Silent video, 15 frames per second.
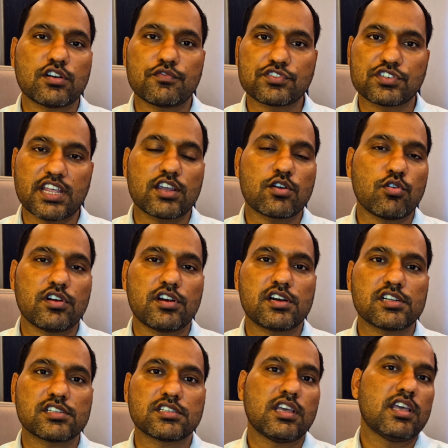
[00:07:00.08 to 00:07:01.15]
of
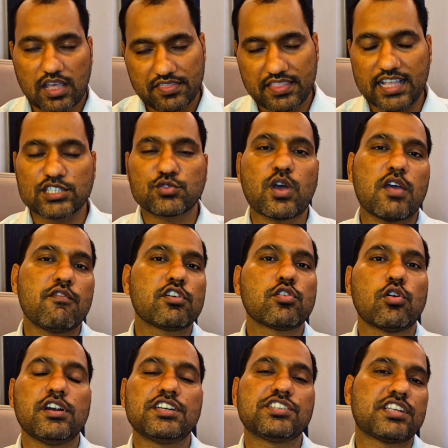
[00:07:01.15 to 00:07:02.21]
stakeholders, and that's why we
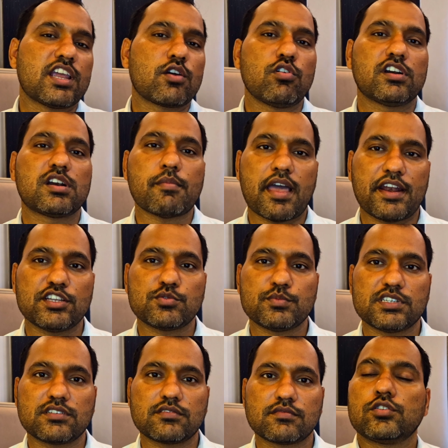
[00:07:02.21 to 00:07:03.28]
call it stakeholder
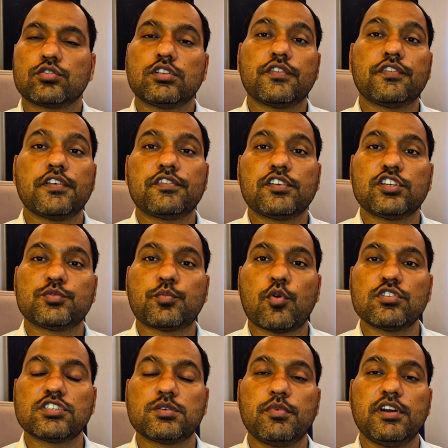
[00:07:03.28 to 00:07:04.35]
management. So the fifth
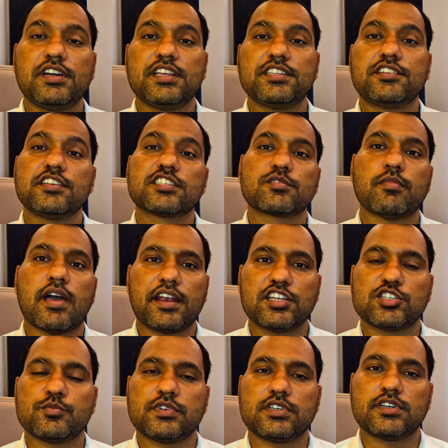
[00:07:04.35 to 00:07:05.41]
responsibility is risk
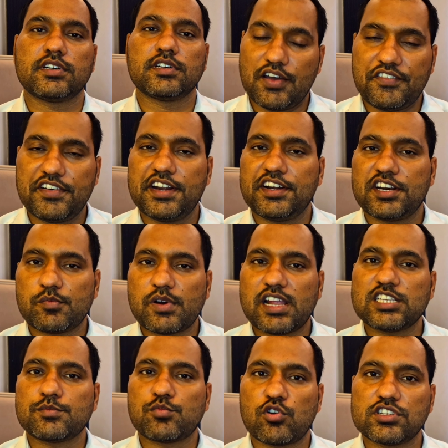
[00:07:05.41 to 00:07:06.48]
management. Every
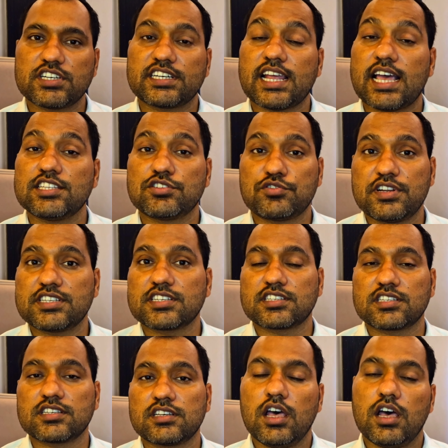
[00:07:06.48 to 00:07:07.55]
enterprise project has
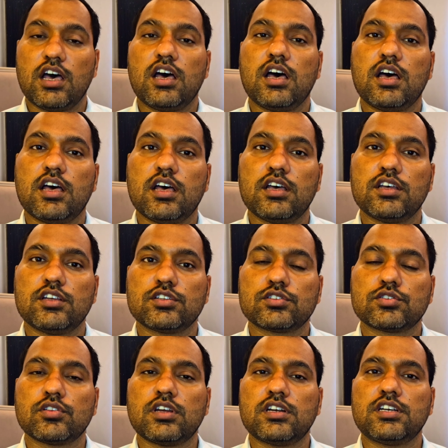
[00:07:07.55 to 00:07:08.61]
risks.
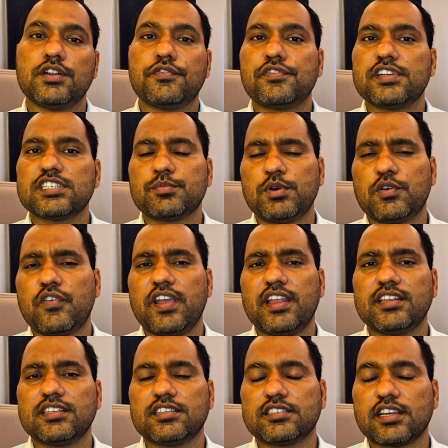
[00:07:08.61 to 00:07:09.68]
So the difference
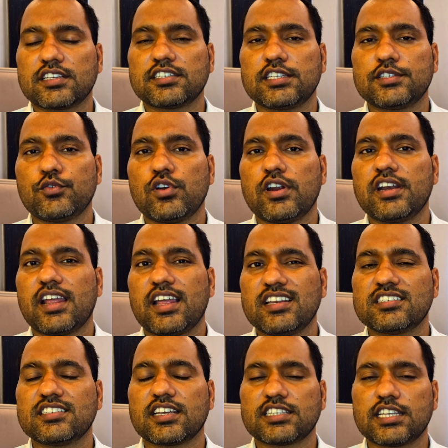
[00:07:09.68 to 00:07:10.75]
between successful and
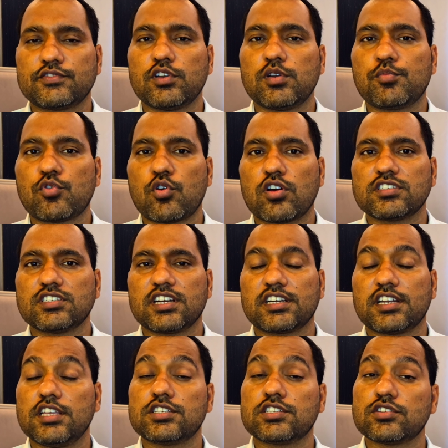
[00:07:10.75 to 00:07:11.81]
unsuccessful
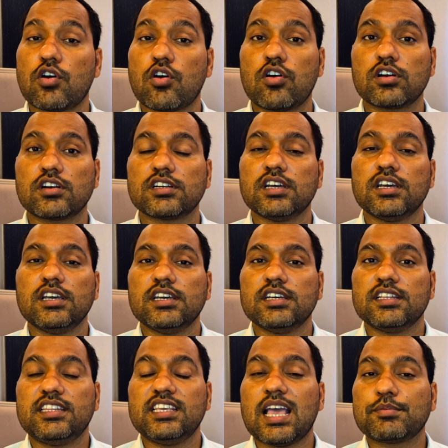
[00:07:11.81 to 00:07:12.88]
project is not
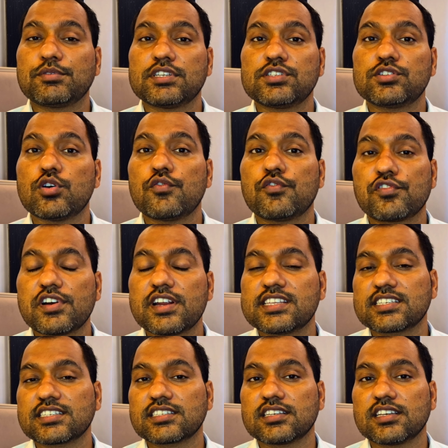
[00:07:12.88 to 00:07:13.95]
the absence of
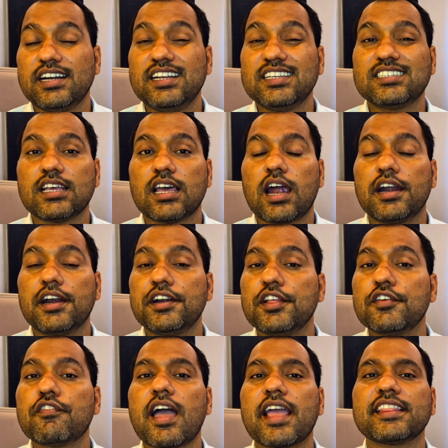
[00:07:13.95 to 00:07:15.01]
risks, it is
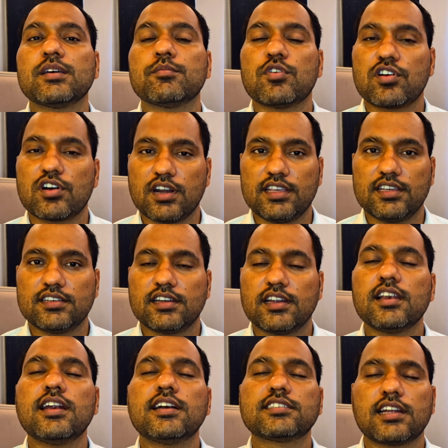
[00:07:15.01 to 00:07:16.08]
identifying them early.
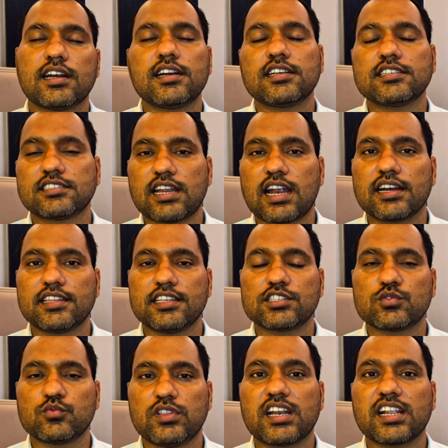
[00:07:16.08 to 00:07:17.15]
Let's understand
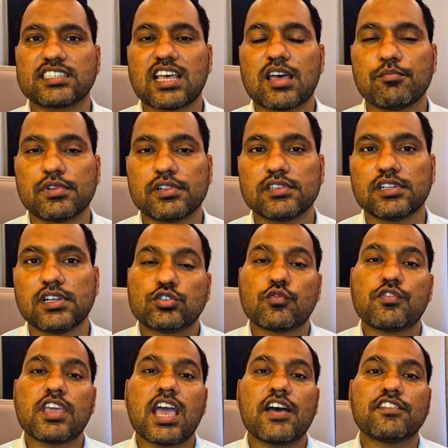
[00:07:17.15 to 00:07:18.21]
this with an example. So
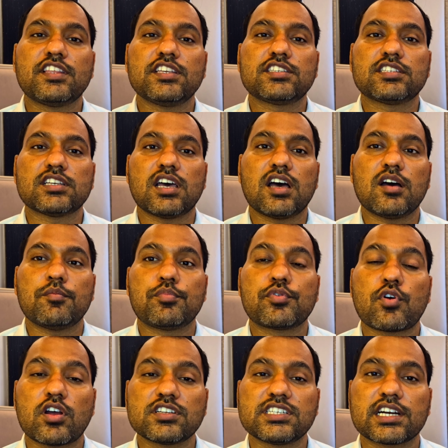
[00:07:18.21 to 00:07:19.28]
we have this
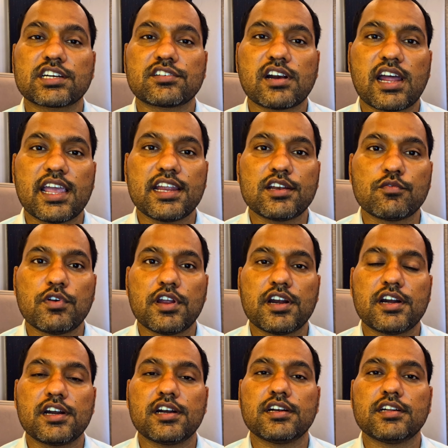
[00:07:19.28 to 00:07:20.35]
project, right,
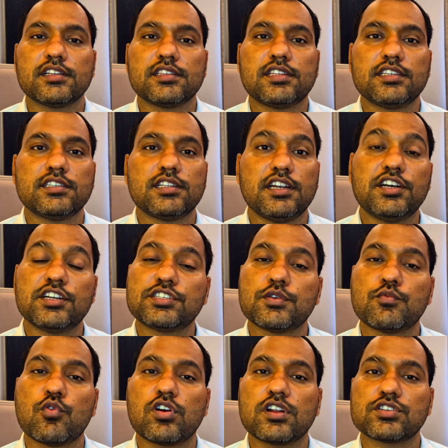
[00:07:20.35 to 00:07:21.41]
where this leadership
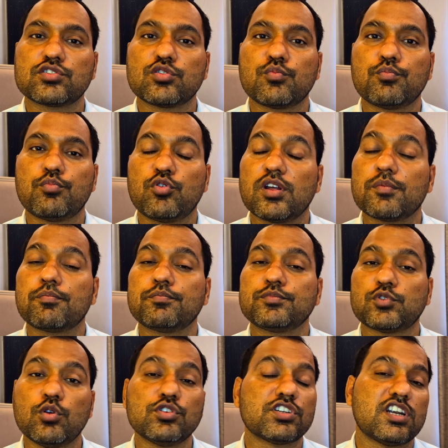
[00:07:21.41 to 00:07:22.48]
want us to put a
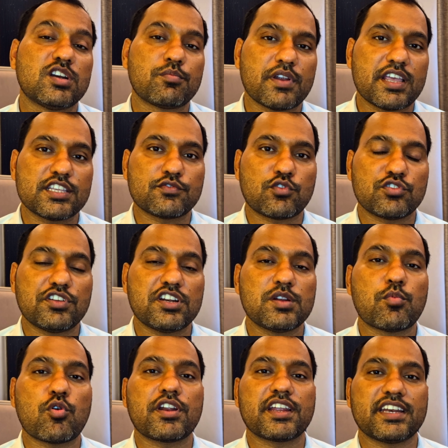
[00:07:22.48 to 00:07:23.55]
solution in place for the
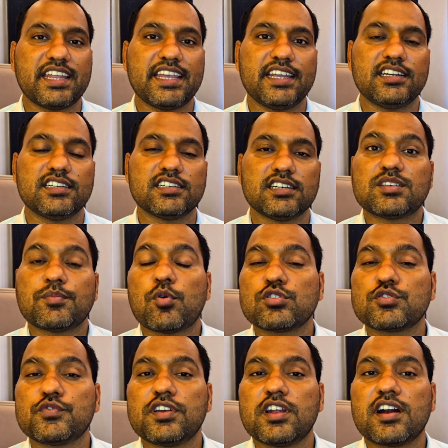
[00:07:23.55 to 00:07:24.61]
reporting need.
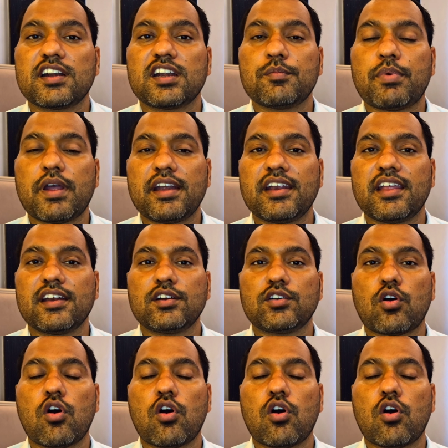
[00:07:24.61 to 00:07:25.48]
Suppose we are dependent